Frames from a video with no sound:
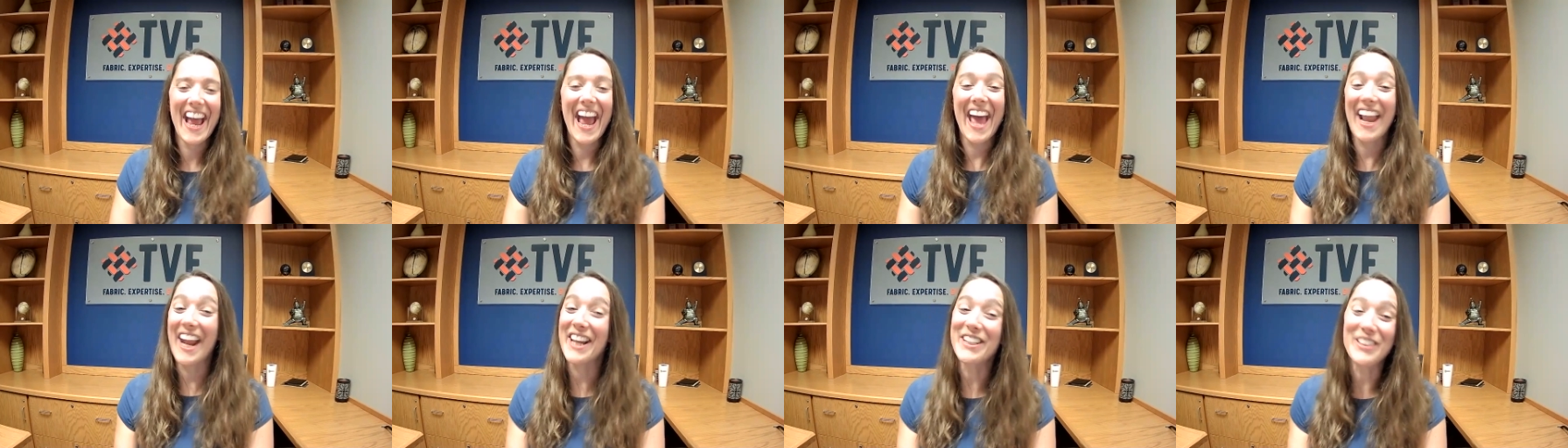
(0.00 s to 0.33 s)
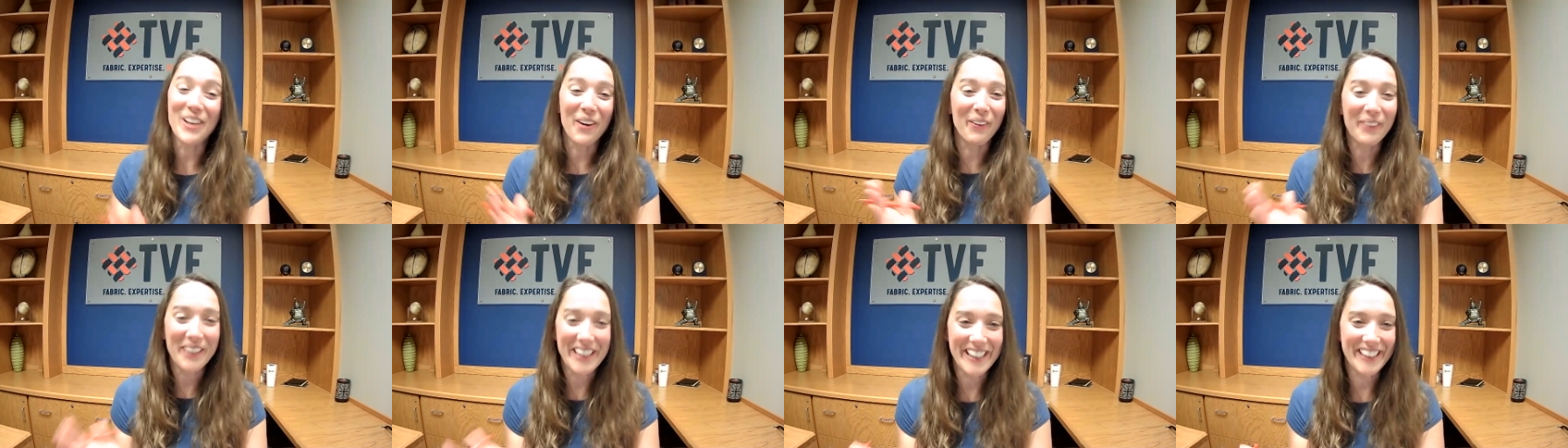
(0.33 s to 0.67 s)
And I
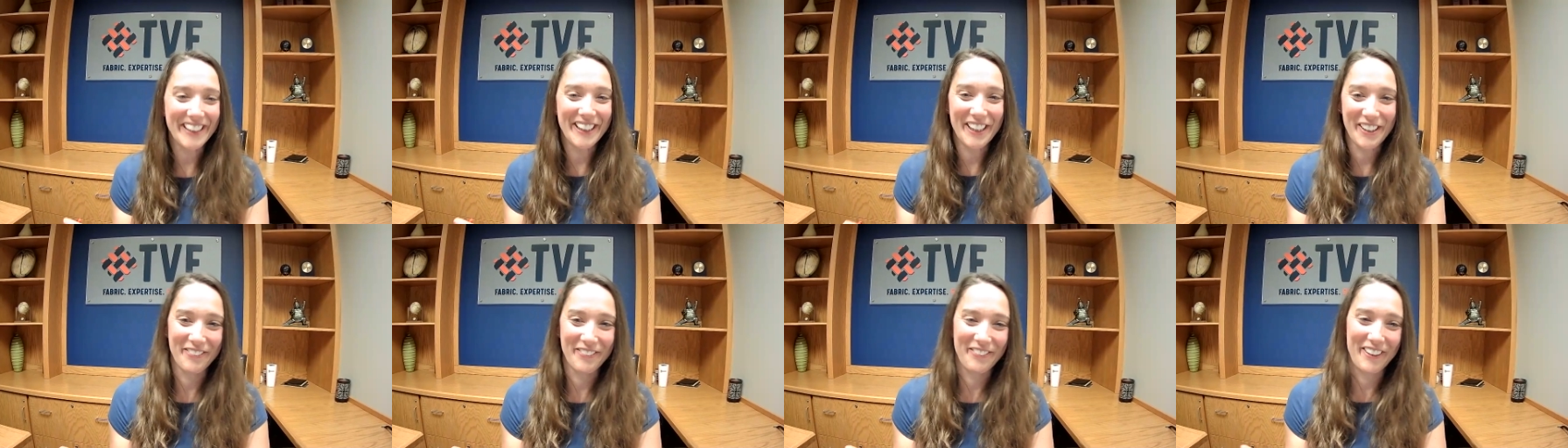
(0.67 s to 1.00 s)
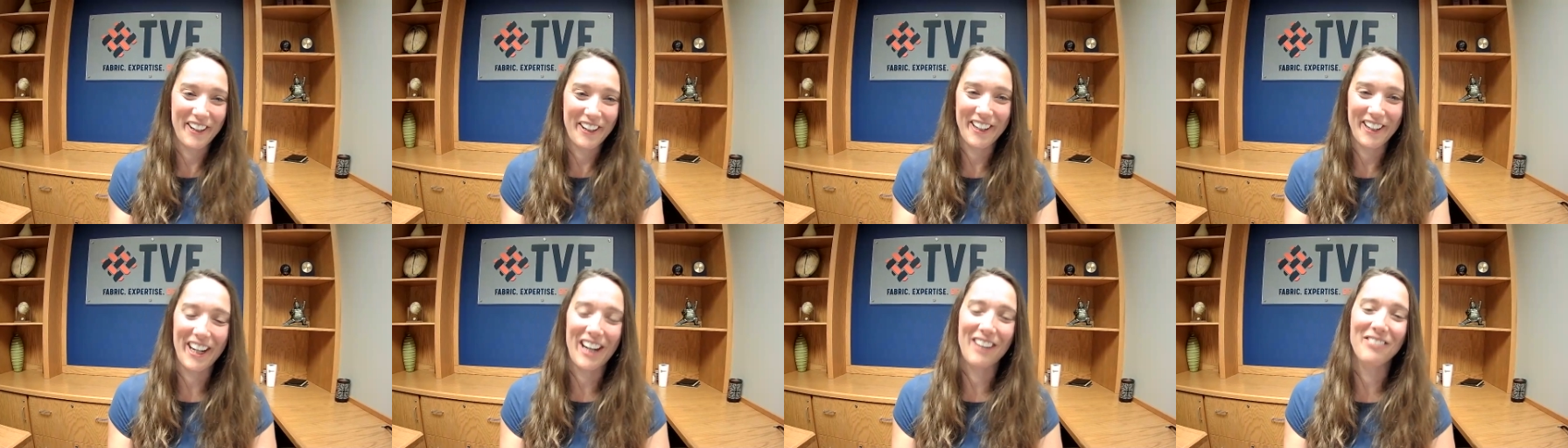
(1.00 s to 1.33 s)
don't eat there
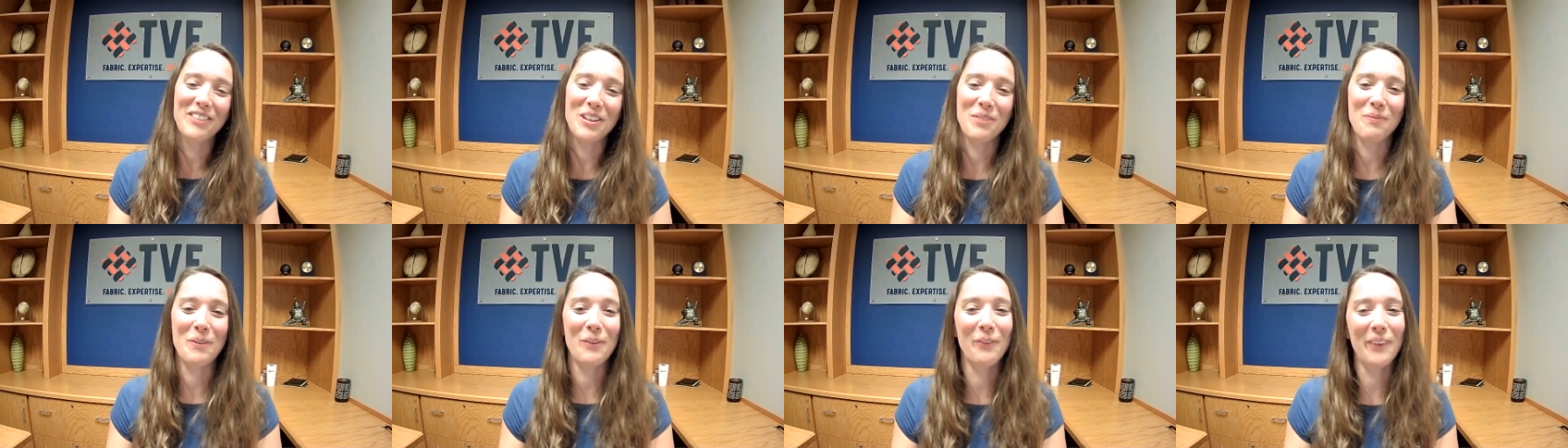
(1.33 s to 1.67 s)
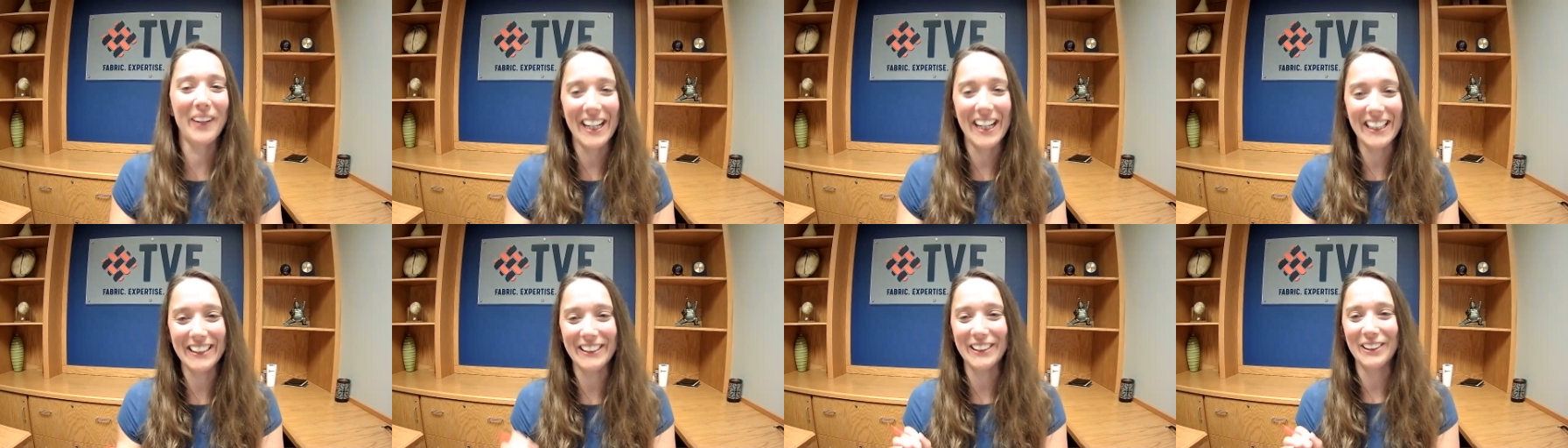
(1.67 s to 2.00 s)
very often, but when
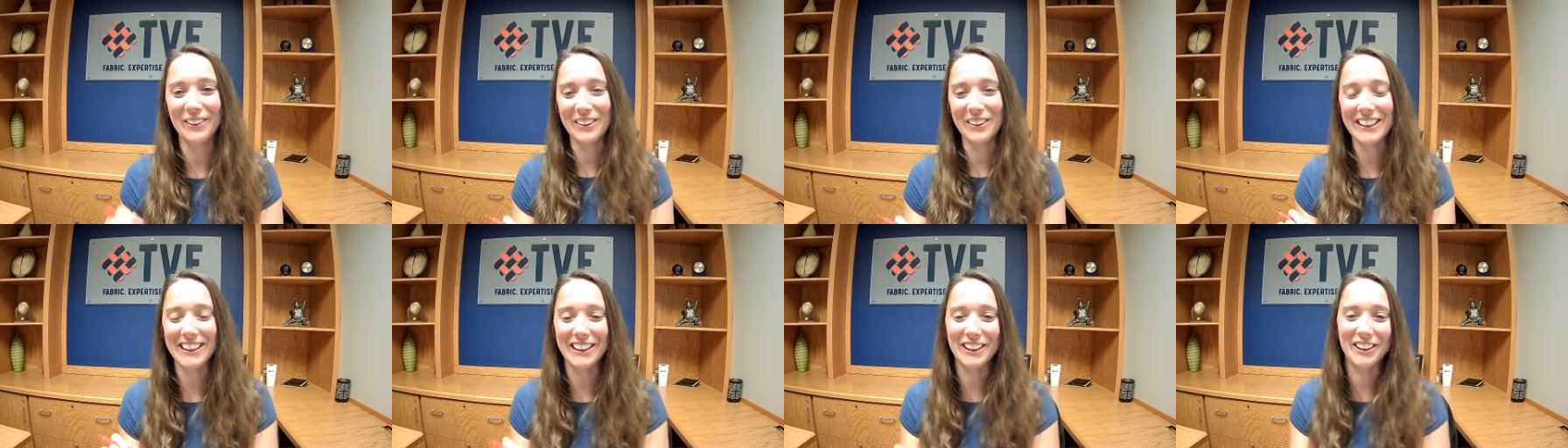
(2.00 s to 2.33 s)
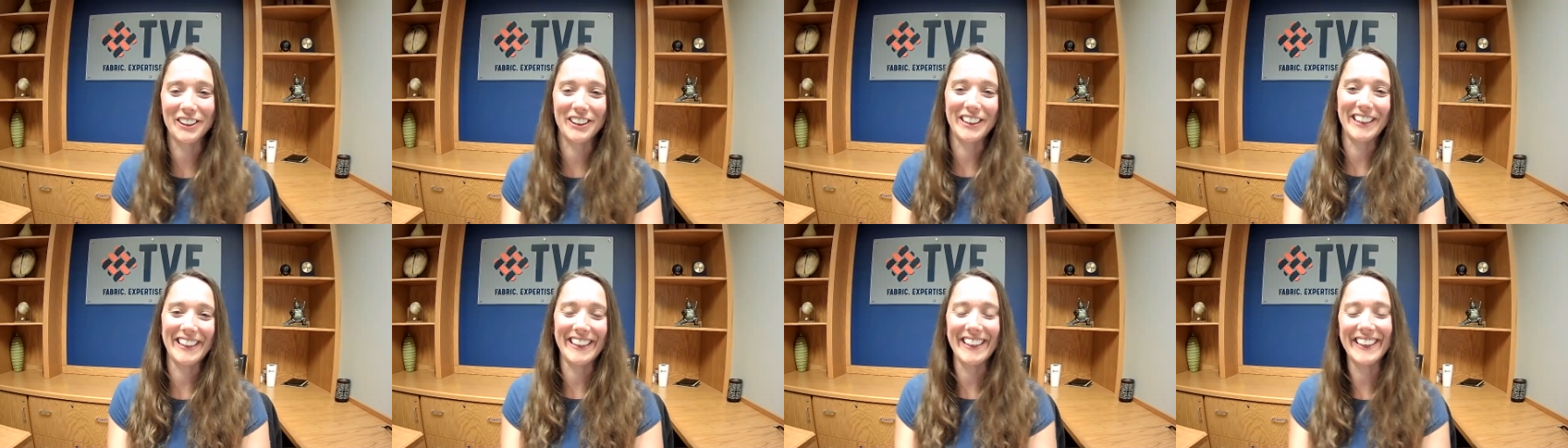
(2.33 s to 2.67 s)
I do, it's a
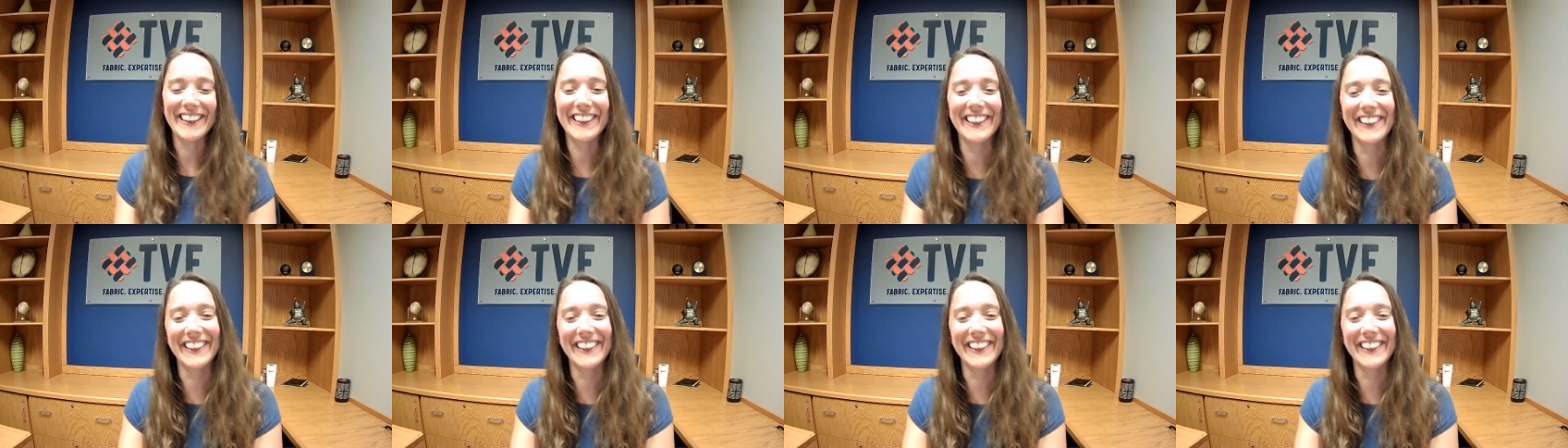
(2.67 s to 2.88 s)
treat.